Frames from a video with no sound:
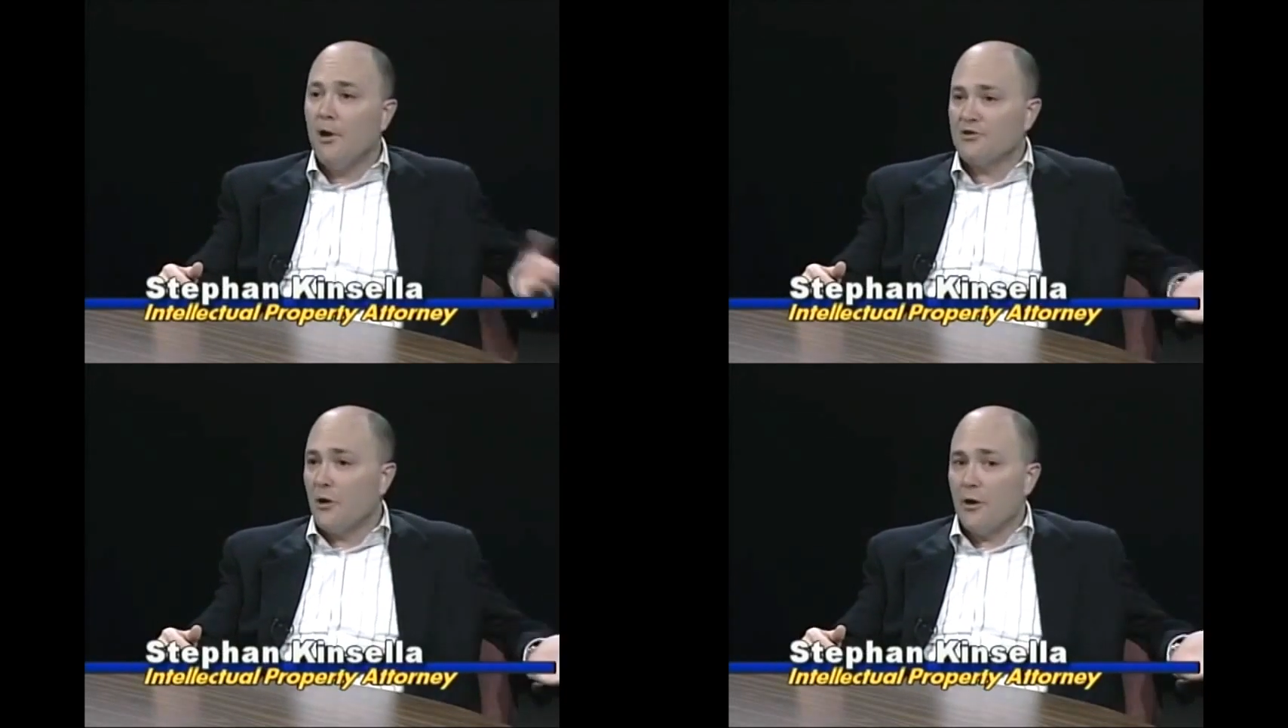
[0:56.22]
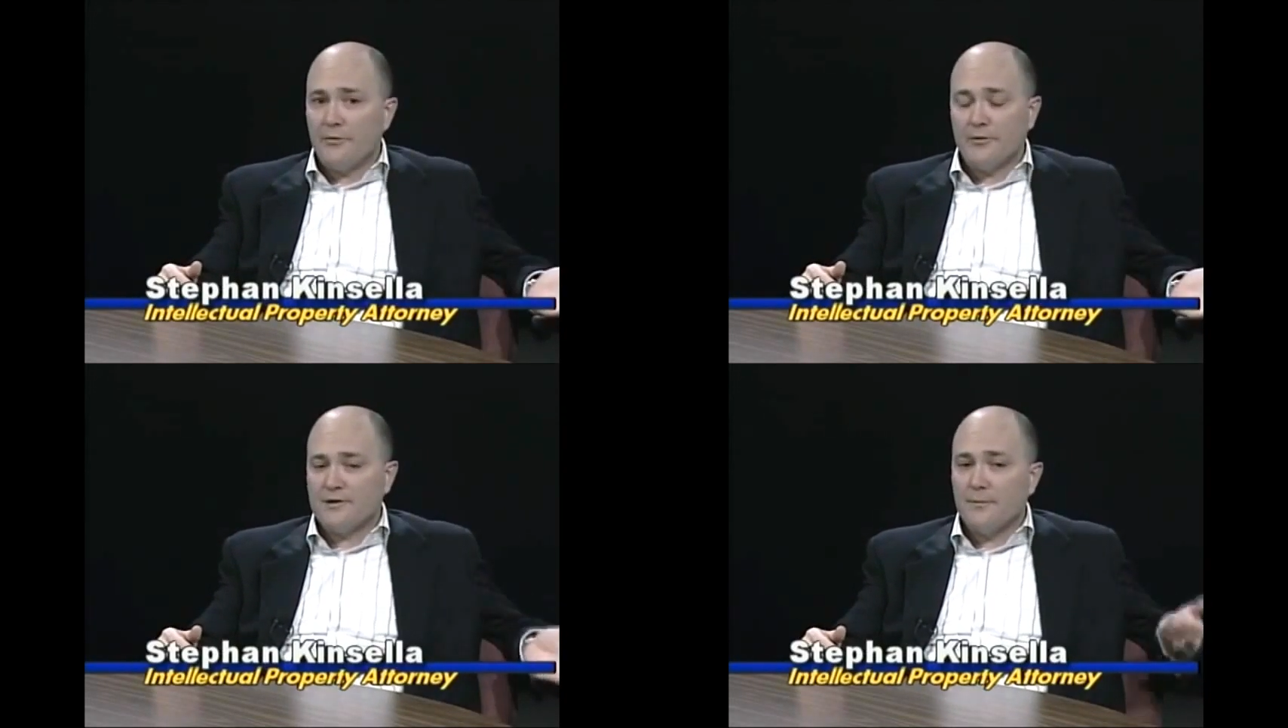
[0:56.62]
most
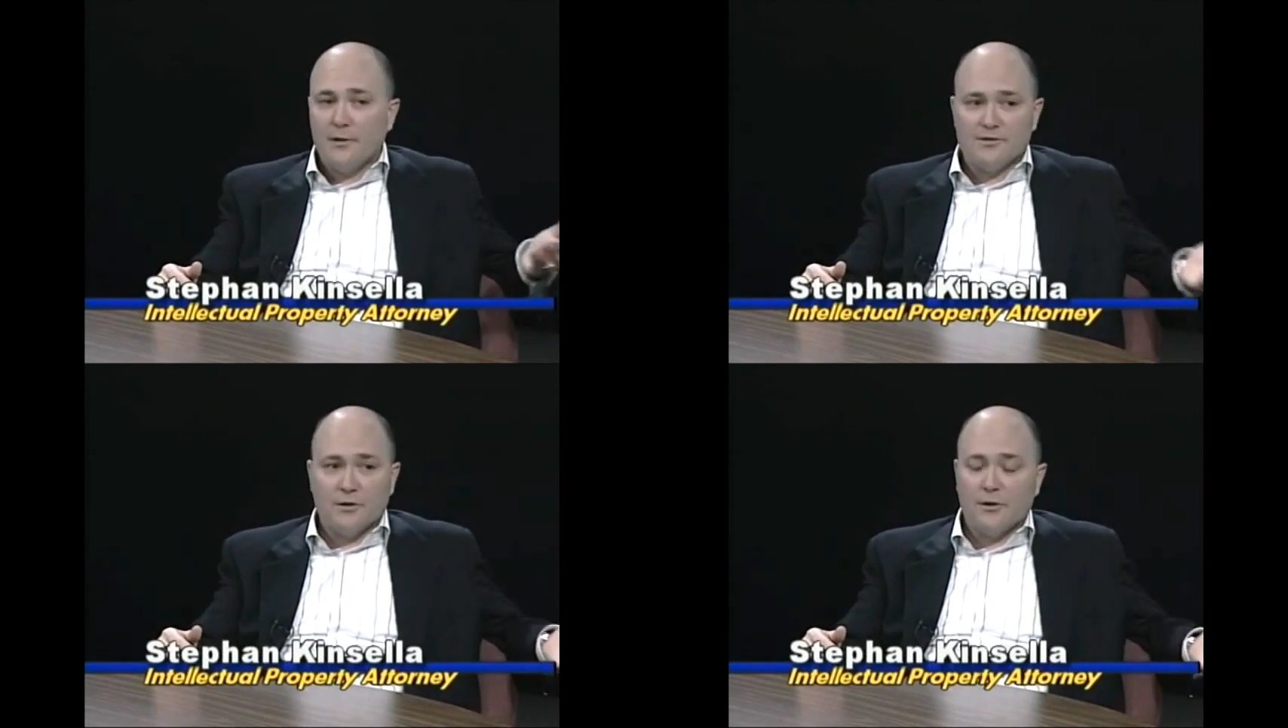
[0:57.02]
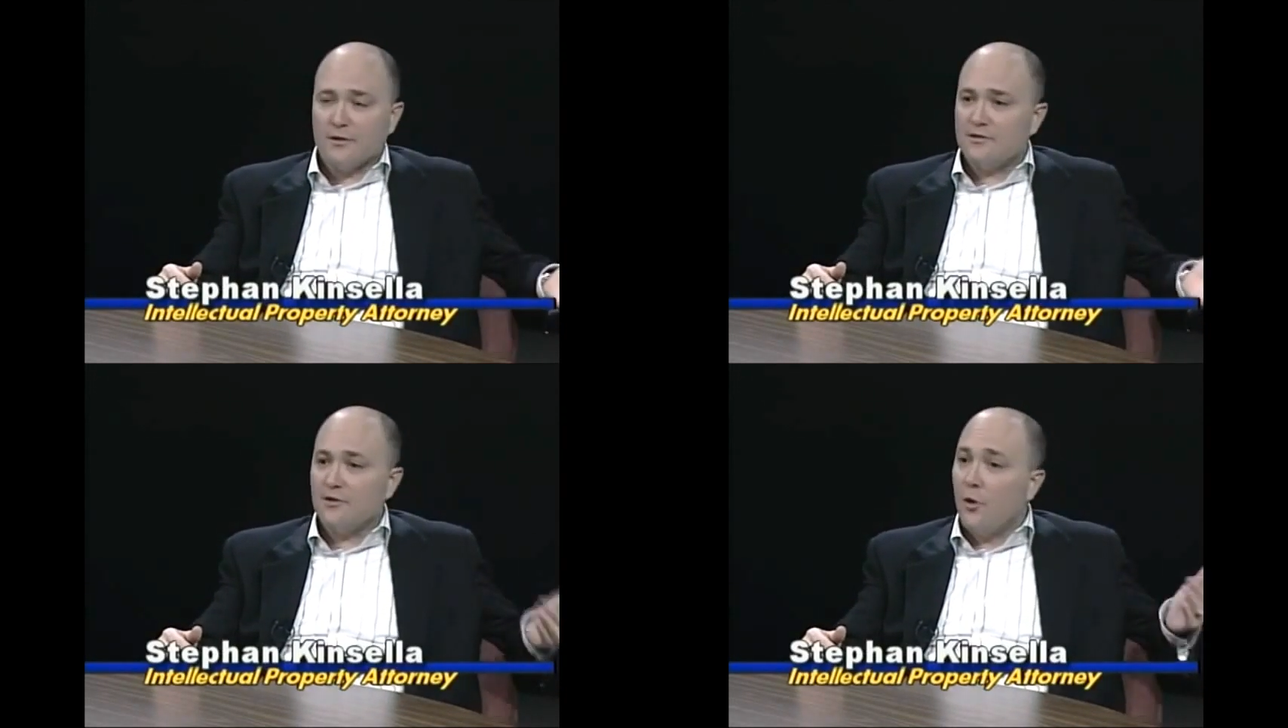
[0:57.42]
authors and most
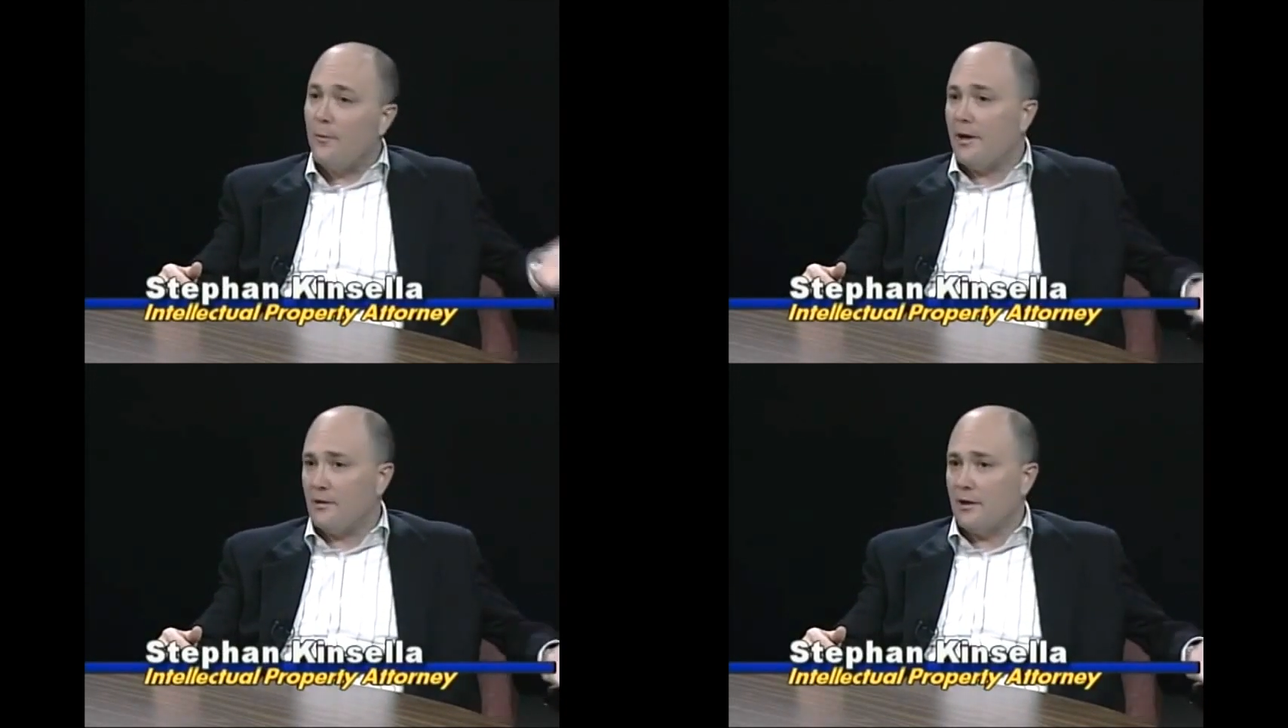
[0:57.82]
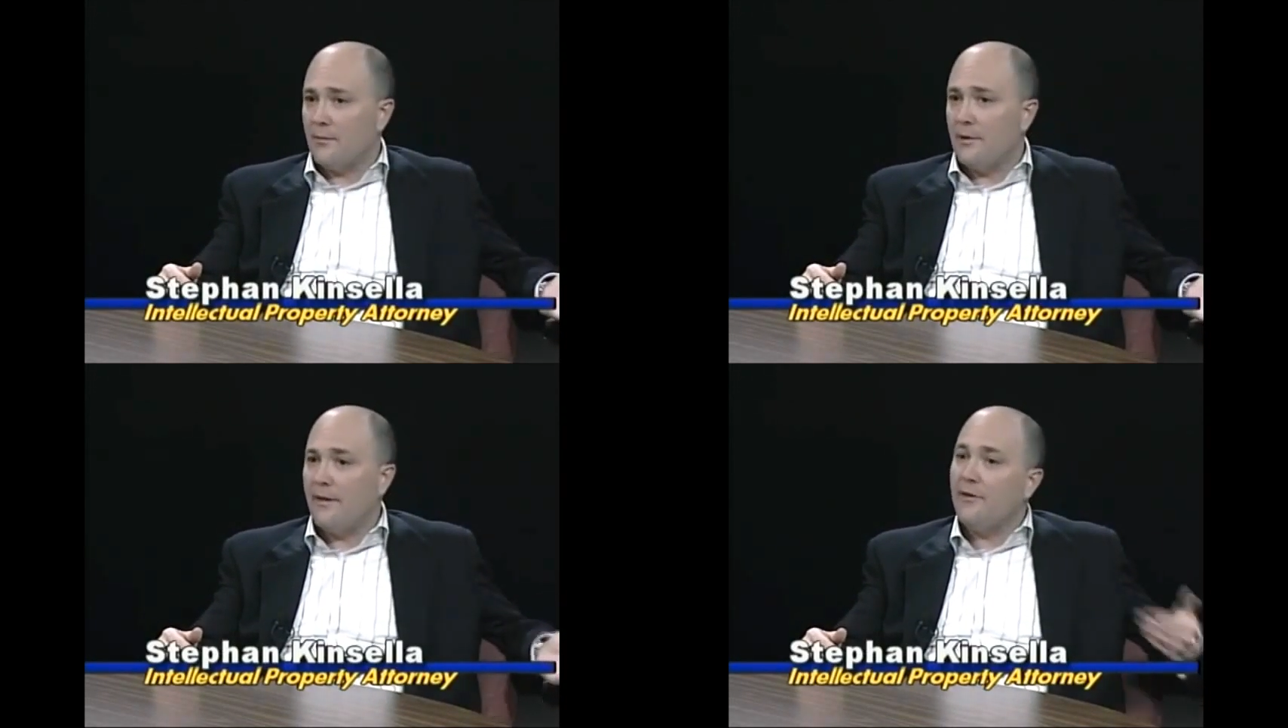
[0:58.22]
artists don't make a lot
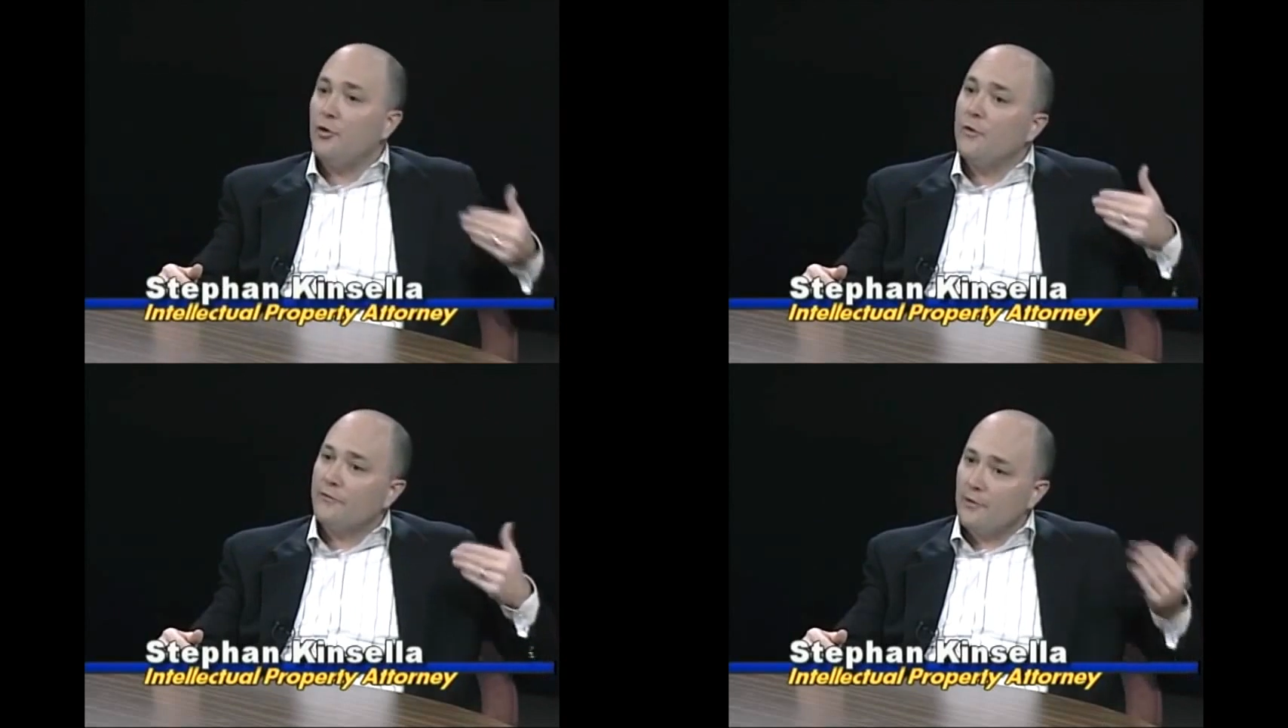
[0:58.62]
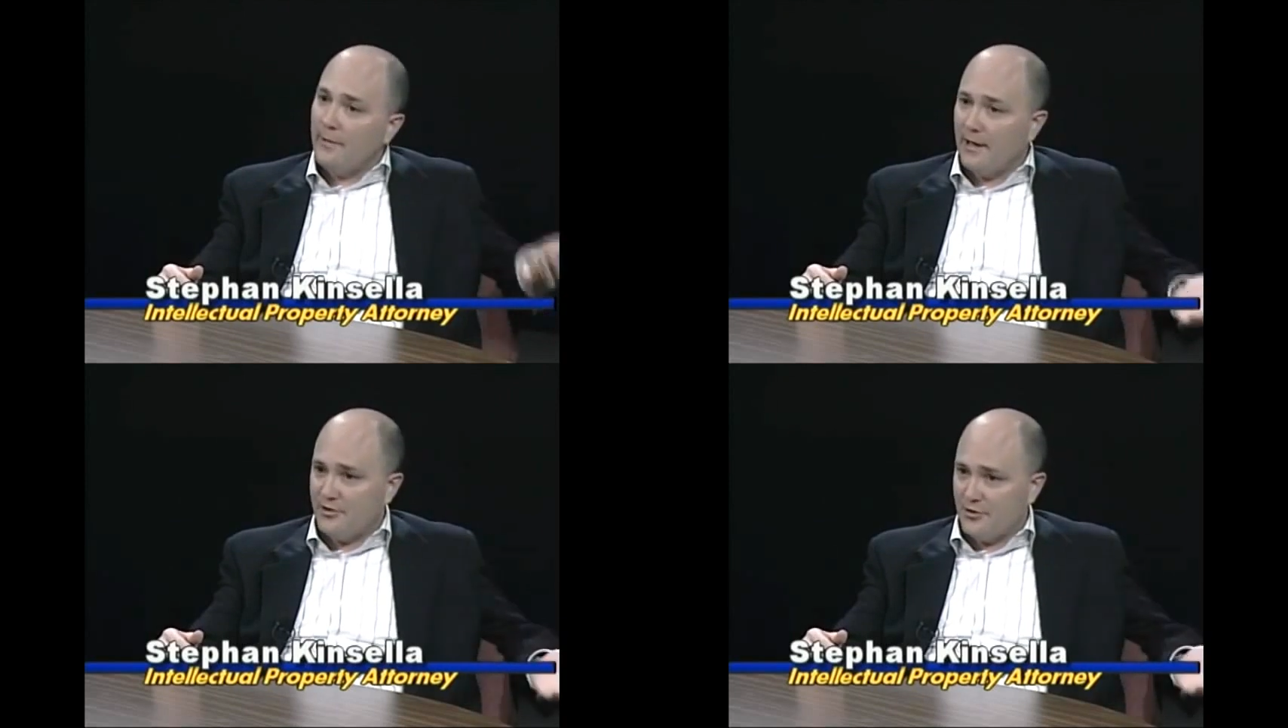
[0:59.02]
of money. They do it for the
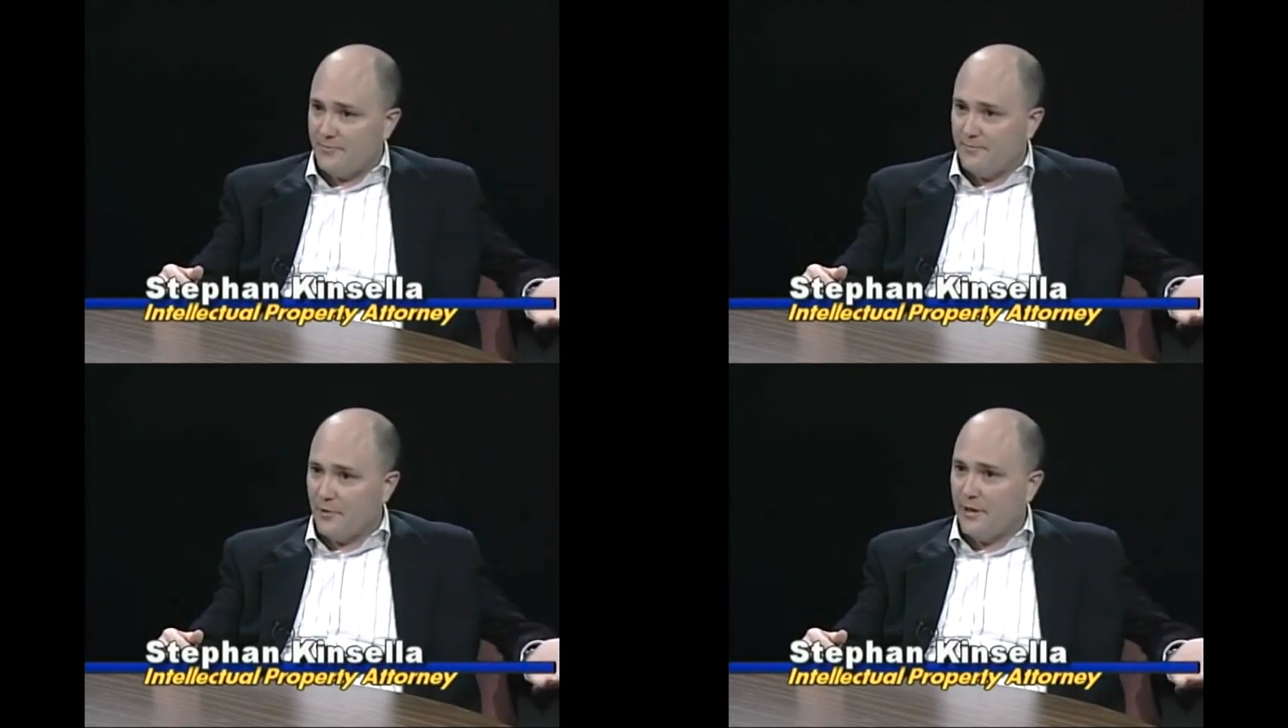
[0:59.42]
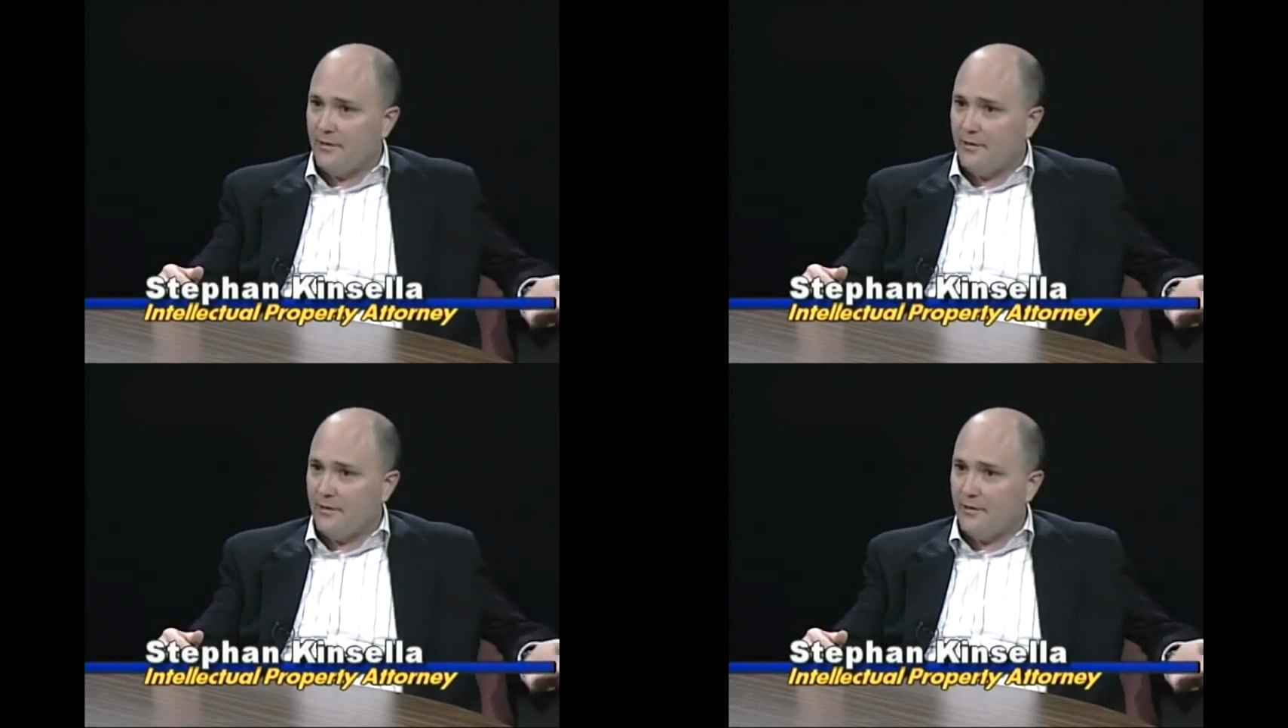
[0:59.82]
passion, right?